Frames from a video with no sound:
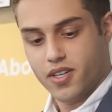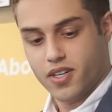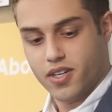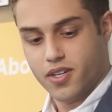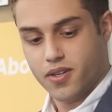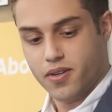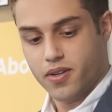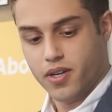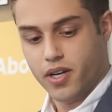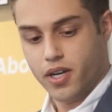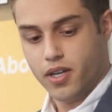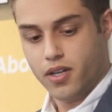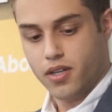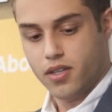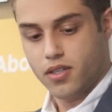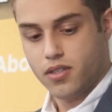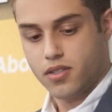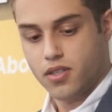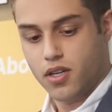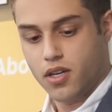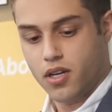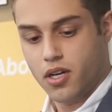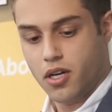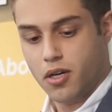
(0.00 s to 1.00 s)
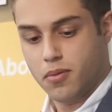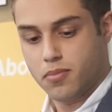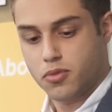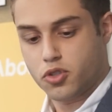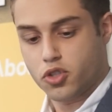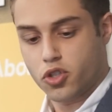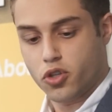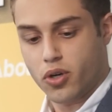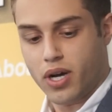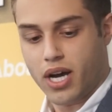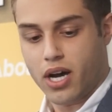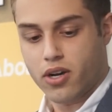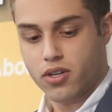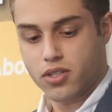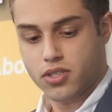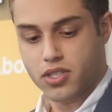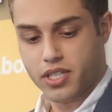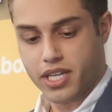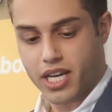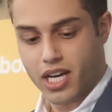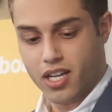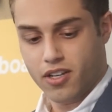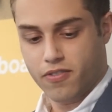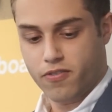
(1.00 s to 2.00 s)
Yeah. All right. Um, so how
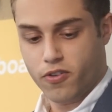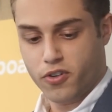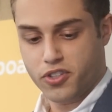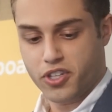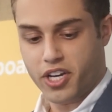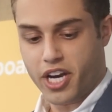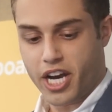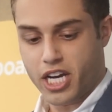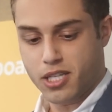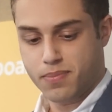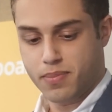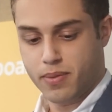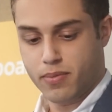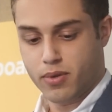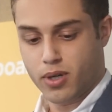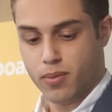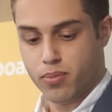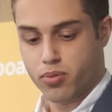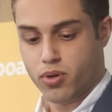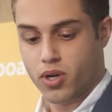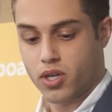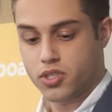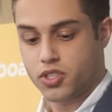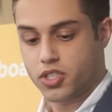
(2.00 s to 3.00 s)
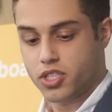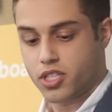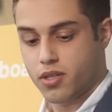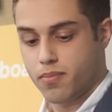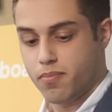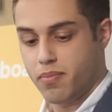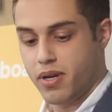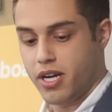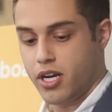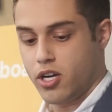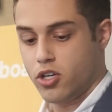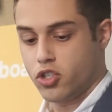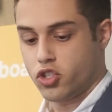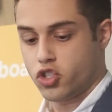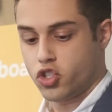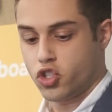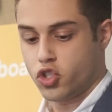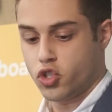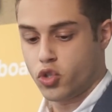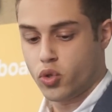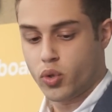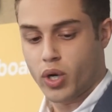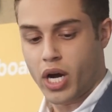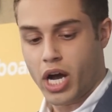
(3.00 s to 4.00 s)
does the California High Speed Rail project compare
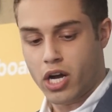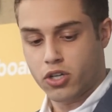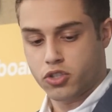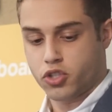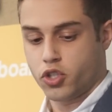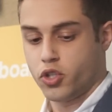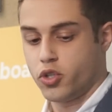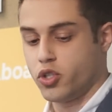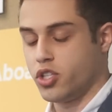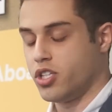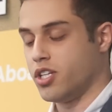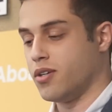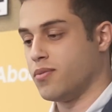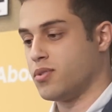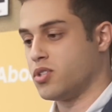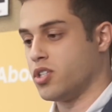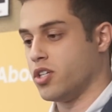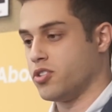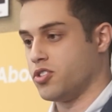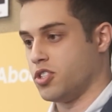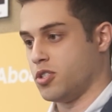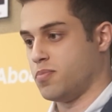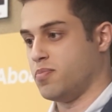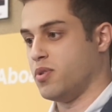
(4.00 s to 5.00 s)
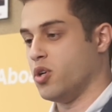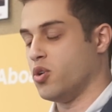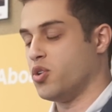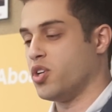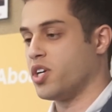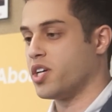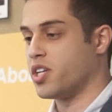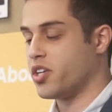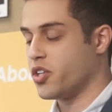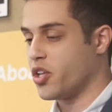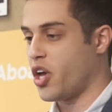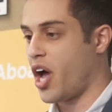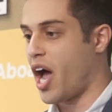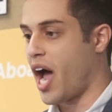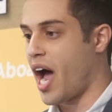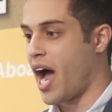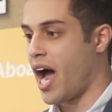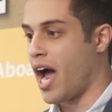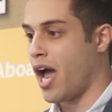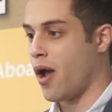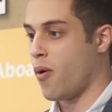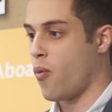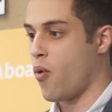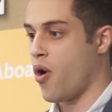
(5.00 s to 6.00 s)
to alternatives such as building another
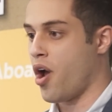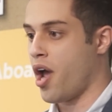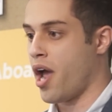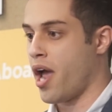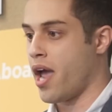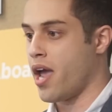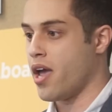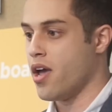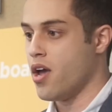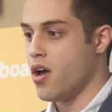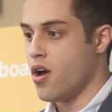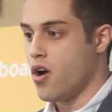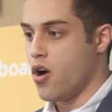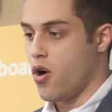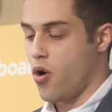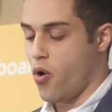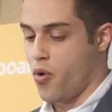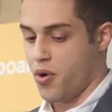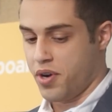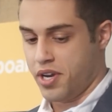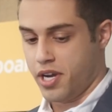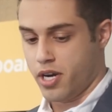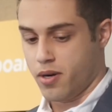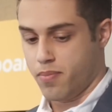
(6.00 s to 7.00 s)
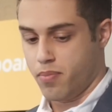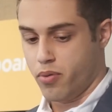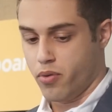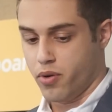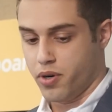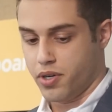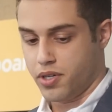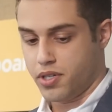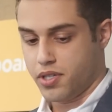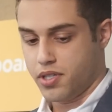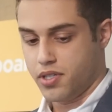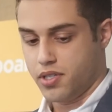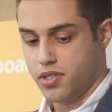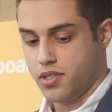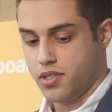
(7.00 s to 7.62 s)
highway or an airport?